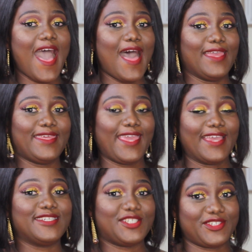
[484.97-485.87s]
I
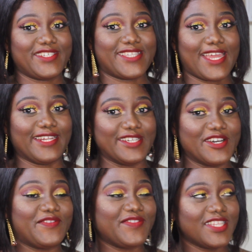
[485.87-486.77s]
can't stress that enough.